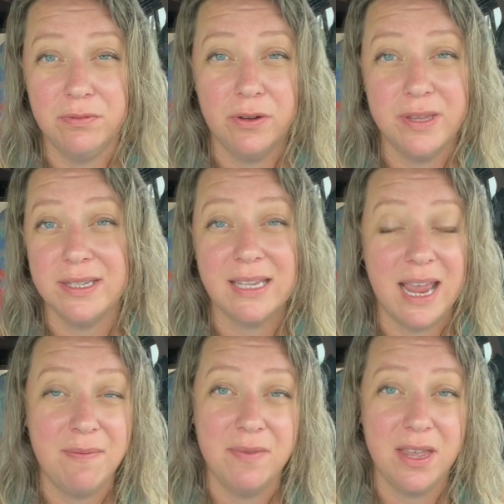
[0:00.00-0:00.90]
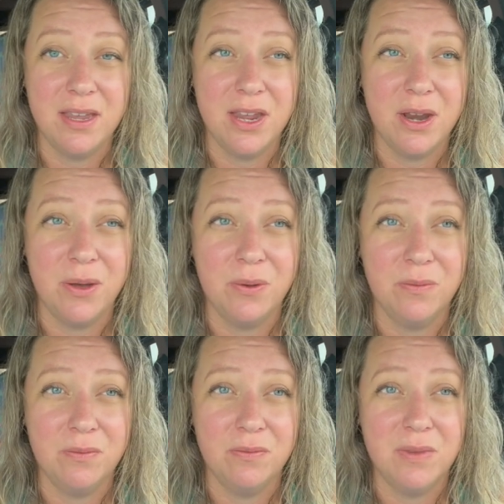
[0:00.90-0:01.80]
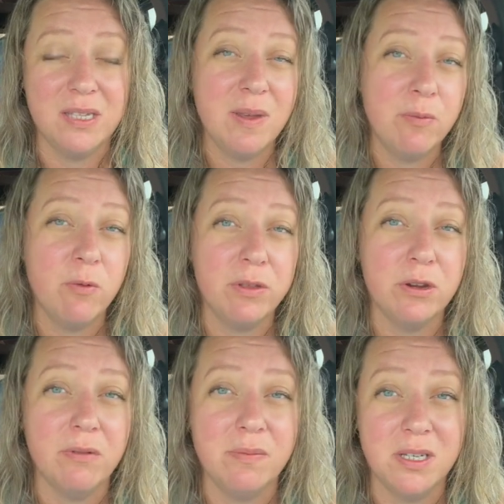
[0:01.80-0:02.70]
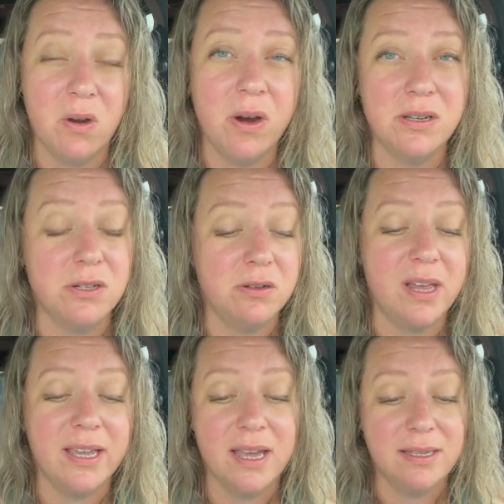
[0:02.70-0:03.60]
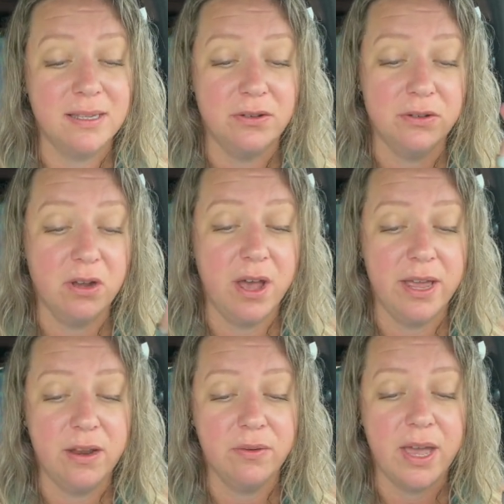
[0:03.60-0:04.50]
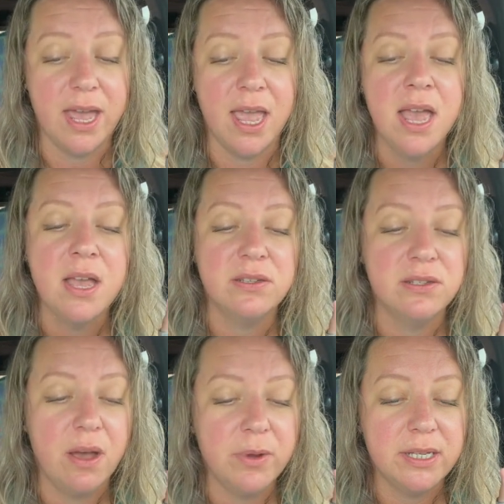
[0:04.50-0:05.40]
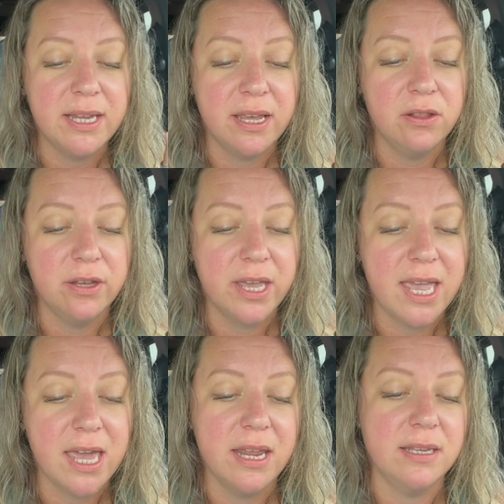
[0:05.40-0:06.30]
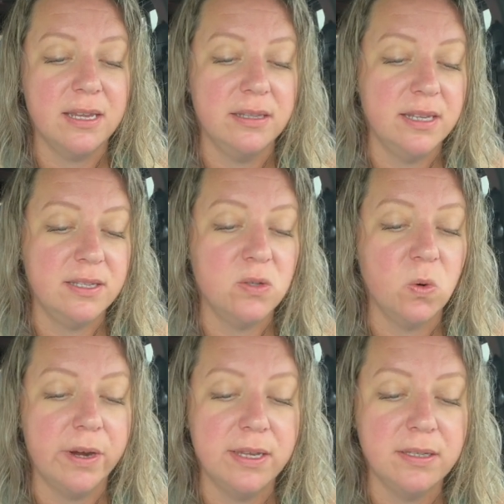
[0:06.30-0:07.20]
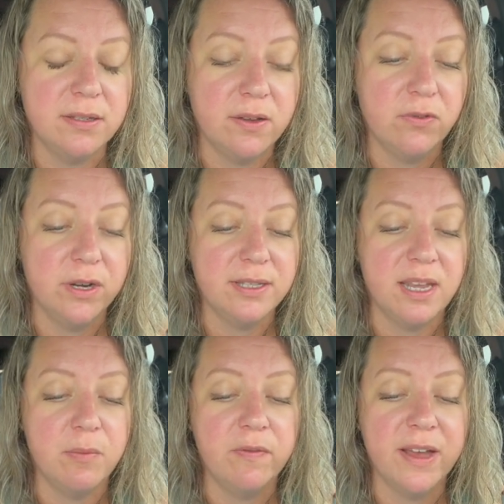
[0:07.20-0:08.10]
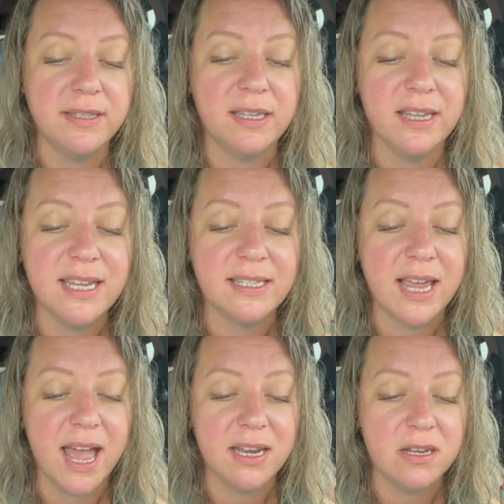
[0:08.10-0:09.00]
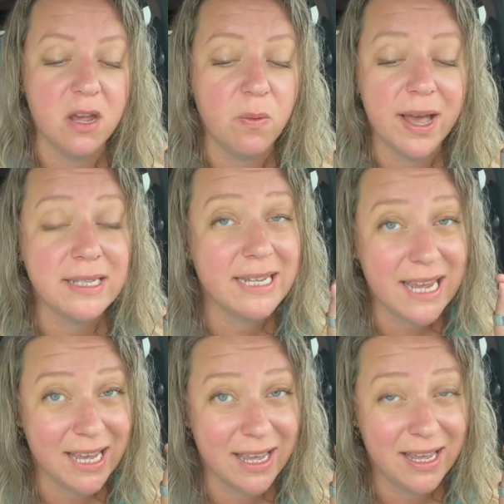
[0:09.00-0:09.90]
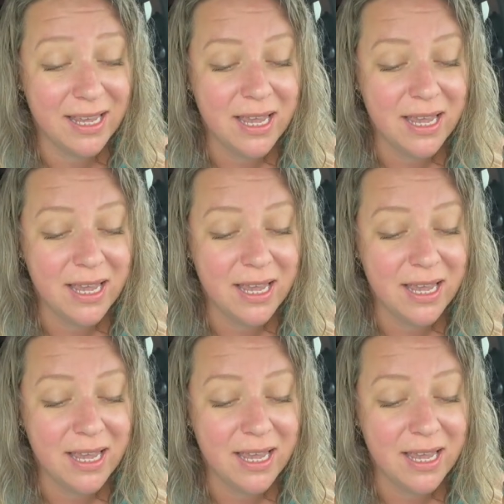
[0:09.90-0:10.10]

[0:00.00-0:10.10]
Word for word: are the same, that, you know, these people with corrupted hearts are like us and they're not, okay? So I want to take a look again at, at these stories. So for example, Vasilisa had no idea